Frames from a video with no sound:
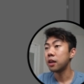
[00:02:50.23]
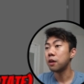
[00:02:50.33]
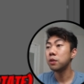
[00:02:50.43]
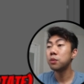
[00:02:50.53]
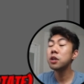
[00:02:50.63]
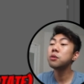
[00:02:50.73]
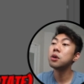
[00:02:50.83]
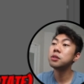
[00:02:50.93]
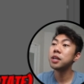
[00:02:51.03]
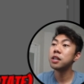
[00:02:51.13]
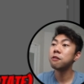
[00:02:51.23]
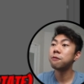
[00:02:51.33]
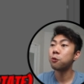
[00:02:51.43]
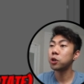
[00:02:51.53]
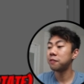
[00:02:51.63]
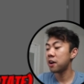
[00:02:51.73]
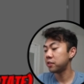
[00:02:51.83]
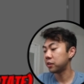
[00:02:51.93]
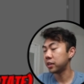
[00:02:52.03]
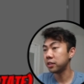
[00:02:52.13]
If we want to rotate it
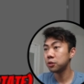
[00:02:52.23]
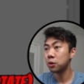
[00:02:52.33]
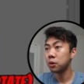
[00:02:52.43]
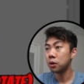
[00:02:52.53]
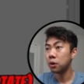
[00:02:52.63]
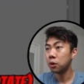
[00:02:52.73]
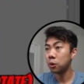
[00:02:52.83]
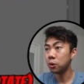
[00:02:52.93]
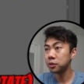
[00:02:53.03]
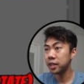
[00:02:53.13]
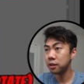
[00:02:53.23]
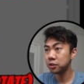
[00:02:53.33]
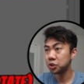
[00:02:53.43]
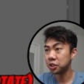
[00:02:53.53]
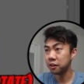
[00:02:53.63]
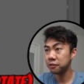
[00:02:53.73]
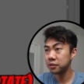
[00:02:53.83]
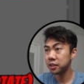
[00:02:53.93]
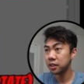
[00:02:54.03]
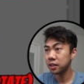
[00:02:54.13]
forty-five degrees, hold down
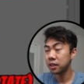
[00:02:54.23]
shift